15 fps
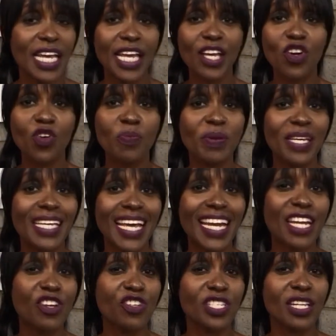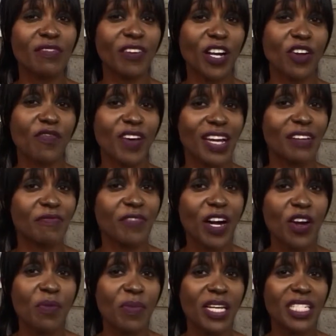it could be getting yourself out of that
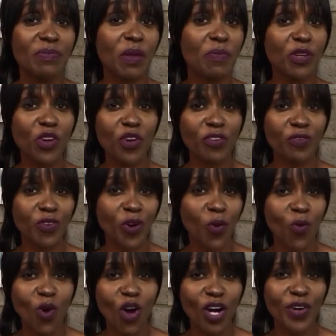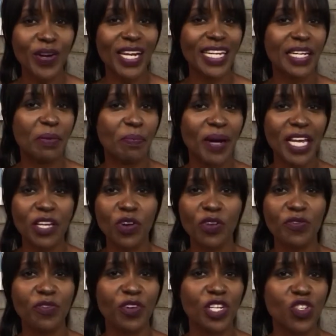environment, maybe going for a walk, riding a bike,
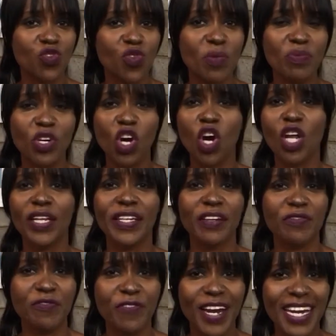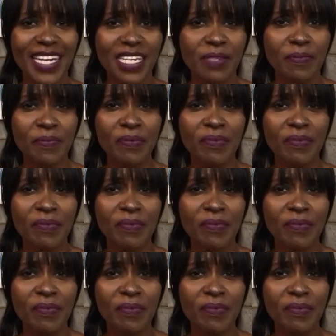going for a swim, calling a friend.